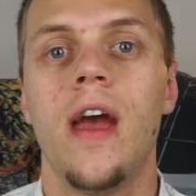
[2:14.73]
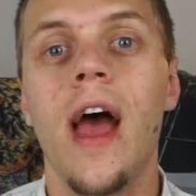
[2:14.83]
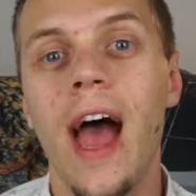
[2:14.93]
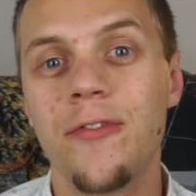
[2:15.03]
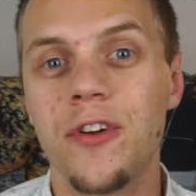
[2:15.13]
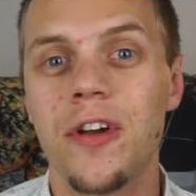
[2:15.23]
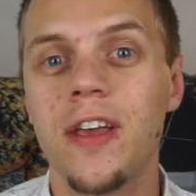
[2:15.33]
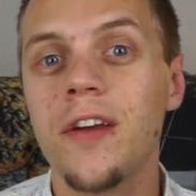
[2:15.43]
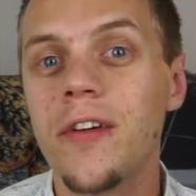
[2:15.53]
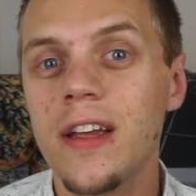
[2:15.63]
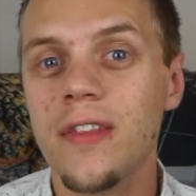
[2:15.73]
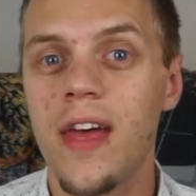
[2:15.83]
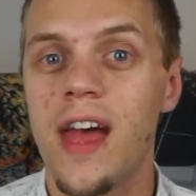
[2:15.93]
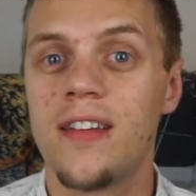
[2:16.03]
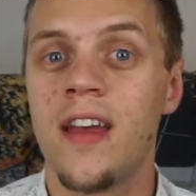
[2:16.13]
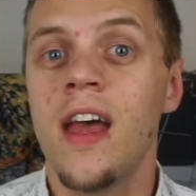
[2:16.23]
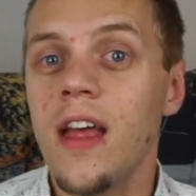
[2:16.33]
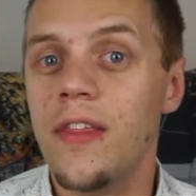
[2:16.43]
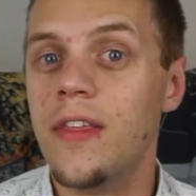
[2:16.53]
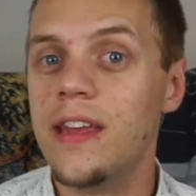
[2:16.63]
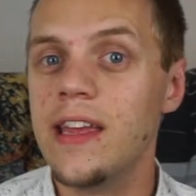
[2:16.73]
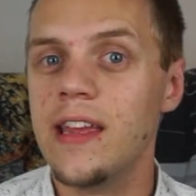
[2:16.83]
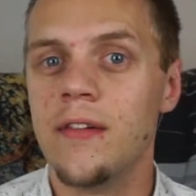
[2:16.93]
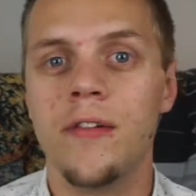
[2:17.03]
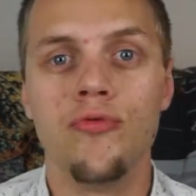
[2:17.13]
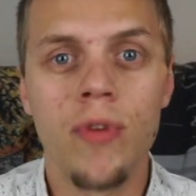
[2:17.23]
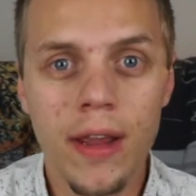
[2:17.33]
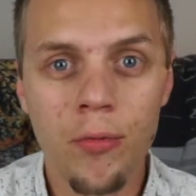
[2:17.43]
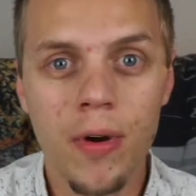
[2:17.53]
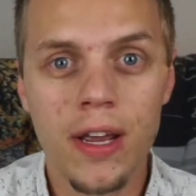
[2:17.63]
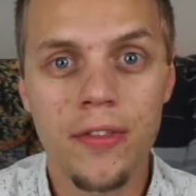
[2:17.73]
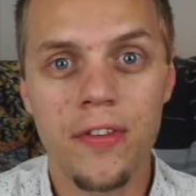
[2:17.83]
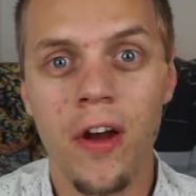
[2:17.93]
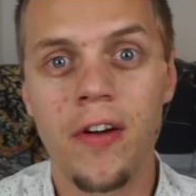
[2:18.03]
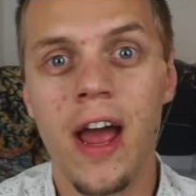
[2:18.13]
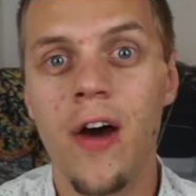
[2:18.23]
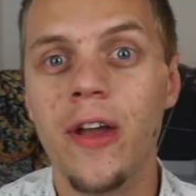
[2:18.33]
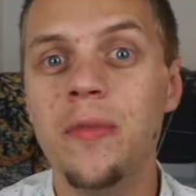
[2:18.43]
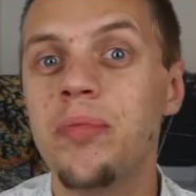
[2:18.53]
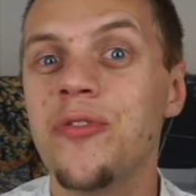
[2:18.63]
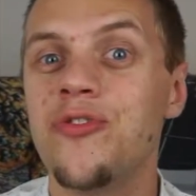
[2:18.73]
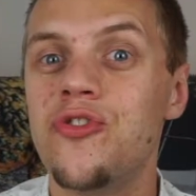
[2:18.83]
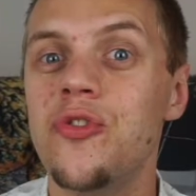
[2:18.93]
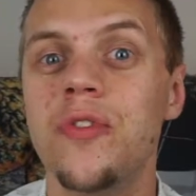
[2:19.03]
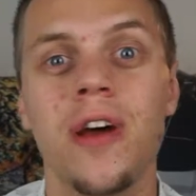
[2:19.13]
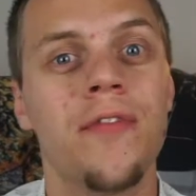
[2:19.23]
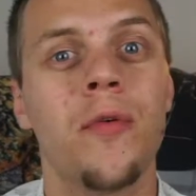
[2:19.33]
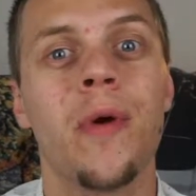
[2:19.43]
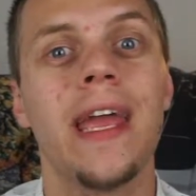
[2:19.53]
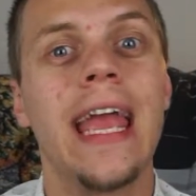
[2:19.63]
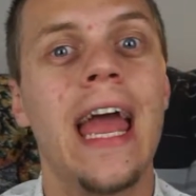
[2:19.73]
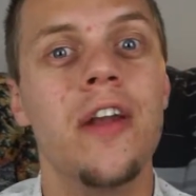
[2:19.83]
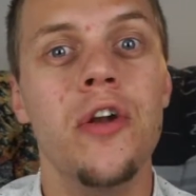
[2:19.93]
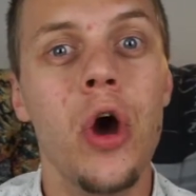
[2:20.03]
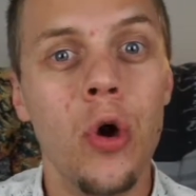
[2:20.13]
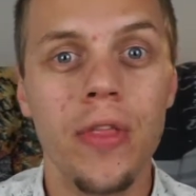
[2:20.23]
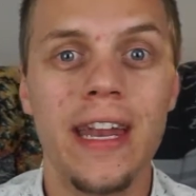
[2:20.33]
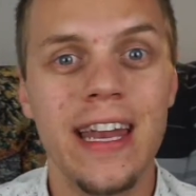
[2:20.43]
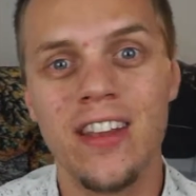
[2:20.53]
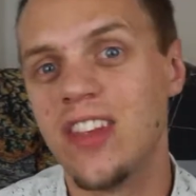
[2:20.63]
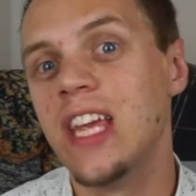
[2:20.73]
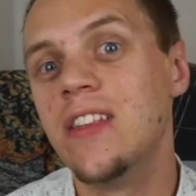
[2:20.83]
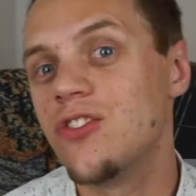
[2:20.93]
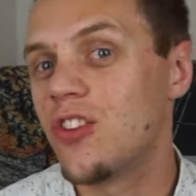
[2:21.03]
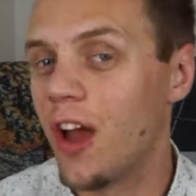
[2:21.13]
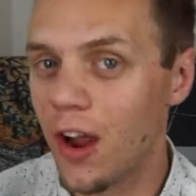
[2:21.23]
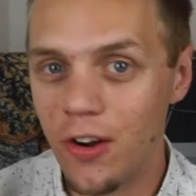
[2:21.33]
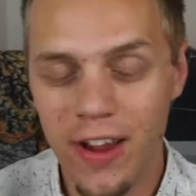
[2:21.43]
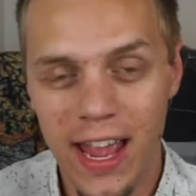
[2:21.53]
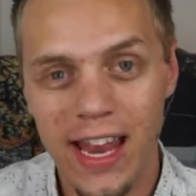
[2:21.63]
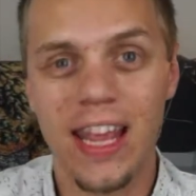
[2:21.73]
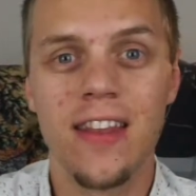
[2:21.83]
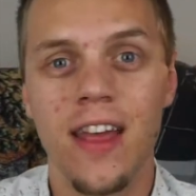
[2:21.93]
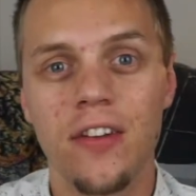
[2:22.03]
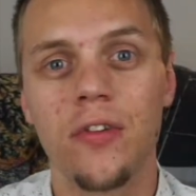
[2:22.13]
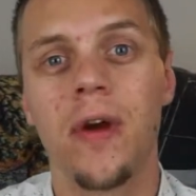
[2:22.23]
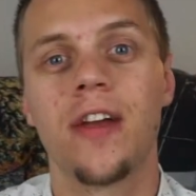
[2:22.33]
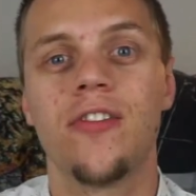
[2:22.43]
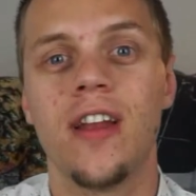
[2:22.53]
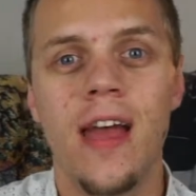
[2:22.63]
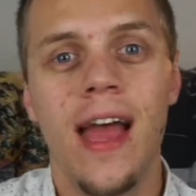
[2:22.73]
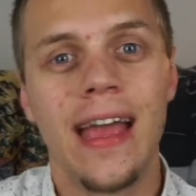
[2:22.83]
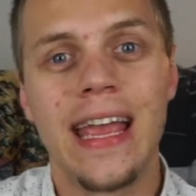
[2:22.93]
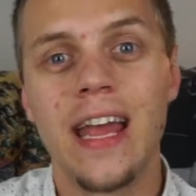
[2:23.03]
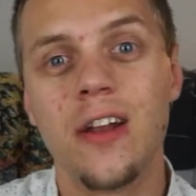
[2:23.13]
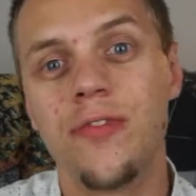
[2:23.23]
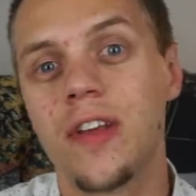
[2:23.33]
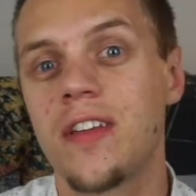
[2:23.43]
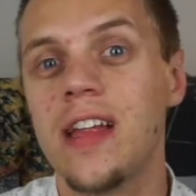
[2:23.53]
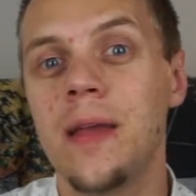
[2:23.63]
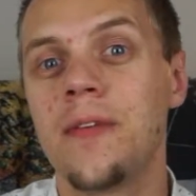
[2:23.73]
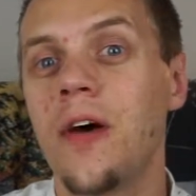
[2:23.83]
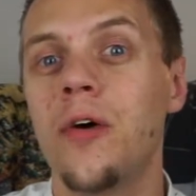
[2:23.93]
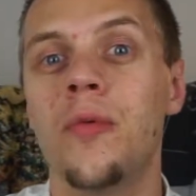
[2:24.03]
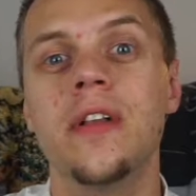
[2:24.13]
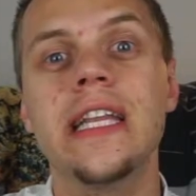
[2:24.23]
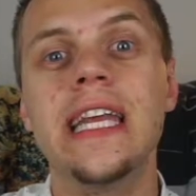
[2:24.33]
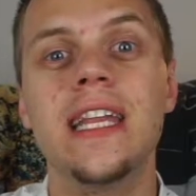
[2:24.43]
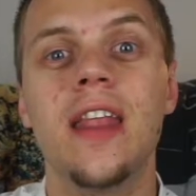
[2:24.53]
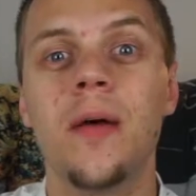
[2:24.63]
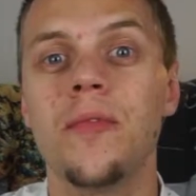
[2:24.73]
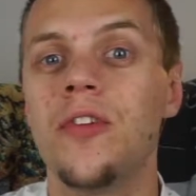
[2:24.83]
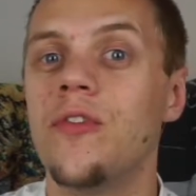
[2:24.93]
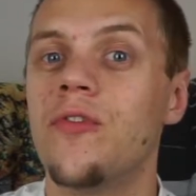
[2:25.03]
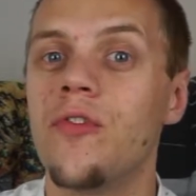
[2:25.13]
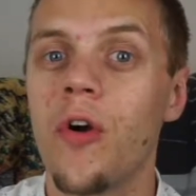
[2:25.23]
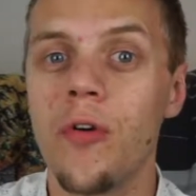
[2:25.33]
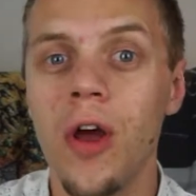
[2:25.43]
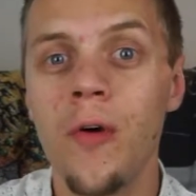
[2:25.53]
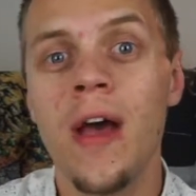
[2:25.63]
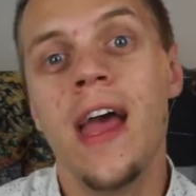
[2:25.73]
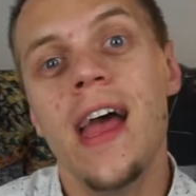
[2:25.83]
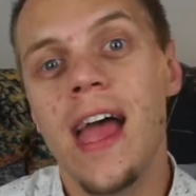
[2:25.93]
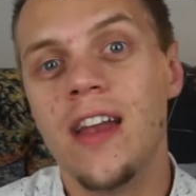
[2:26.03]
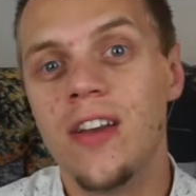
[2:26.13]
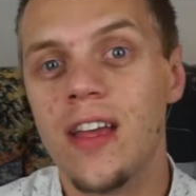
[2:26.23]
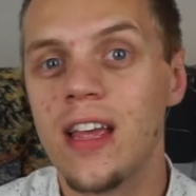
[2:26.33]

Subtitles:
After hearing that the Ring Wraiths are now in pursuit of the ring and know that it is in the Shire and are heading in that direction, Gandalf exclaims how it will lead them to Frodo and